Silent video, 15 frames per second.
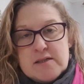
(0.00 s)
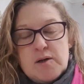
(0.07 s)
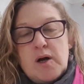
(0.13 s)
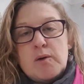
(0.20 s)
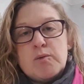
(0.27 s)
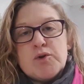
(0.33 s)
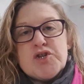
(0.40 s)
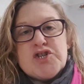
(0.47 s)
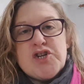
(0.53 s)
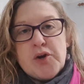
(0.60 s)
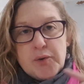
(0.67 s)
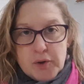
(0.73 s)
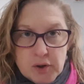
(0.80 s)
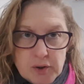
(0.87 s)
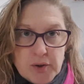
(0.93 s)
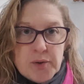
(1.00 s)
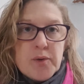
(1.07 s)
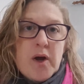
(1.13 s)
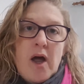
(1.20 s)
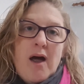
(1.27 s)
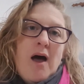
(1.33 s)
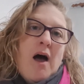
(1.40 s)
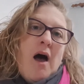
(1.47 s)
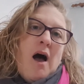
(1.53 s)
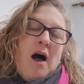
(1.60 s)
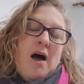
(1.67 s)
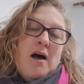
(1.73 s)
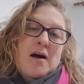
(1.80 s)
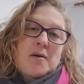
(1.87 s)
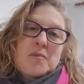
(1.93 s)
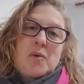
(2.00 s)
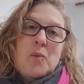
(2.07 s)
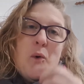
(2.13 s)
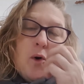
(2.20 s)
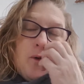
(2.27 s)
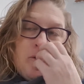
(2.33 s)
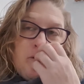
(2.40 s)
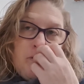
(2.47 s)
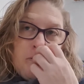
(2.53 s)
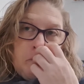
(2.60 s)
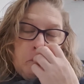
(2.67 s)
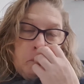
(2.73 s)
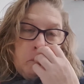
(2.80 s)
So I will show you what